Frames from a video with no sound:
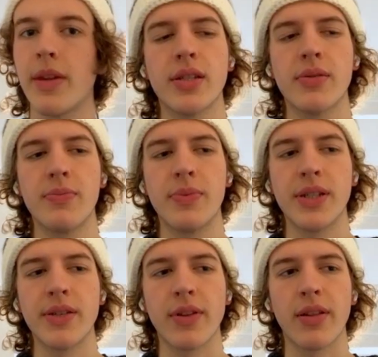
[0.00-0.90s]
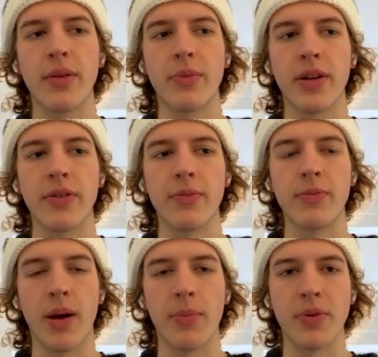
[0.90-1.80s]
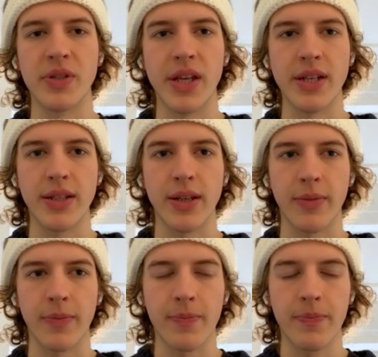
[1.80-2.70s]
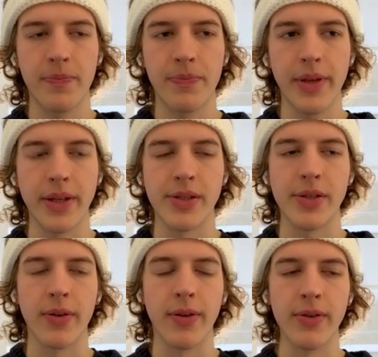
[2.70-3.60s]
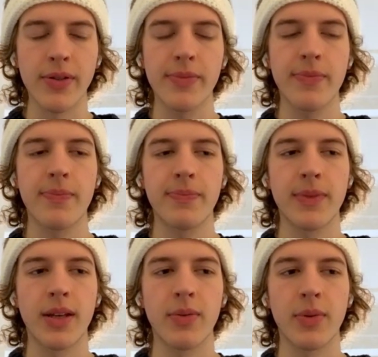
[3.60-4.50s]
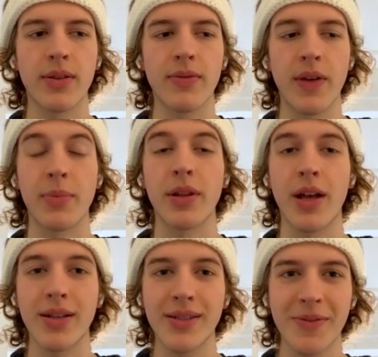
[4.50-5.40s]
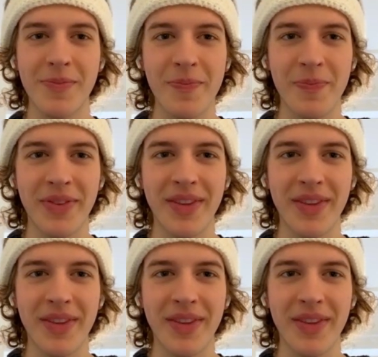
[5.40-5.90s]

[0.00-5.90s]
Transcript: Specifically, in what I'm presenting in solos uh, with Fable Arts,